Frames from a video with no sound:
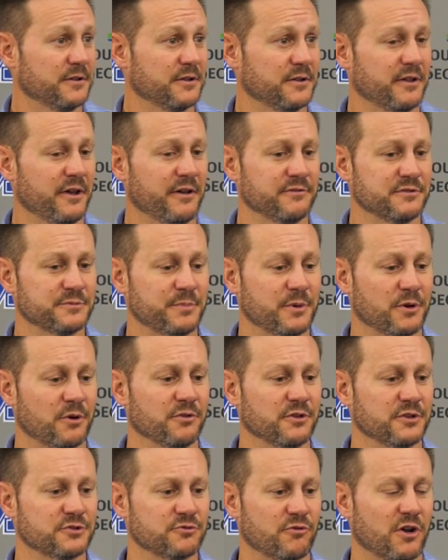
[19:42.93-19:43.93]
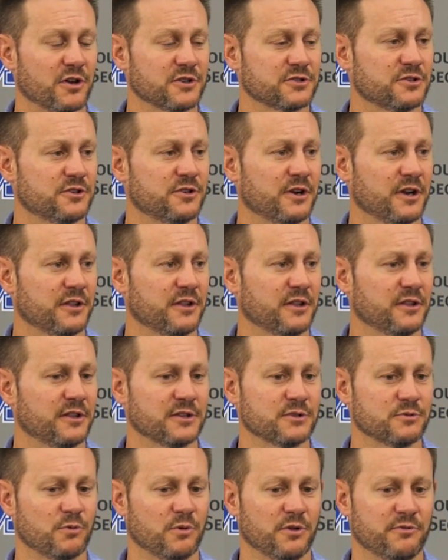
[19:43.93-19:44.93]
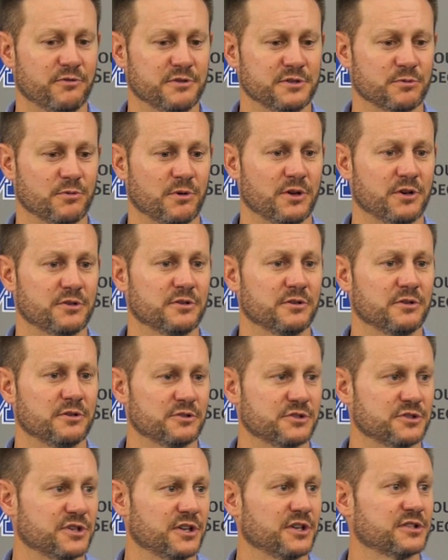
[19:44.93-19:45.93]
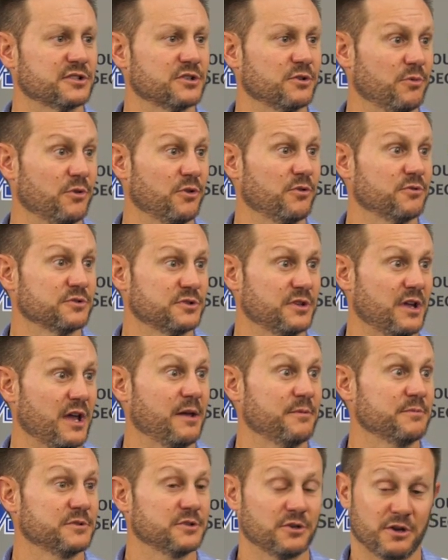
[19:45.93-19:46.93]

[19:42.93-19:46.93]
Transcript: that they've spent on this roster, and I think that's one of the reasons why you're, you're seeing some of those names.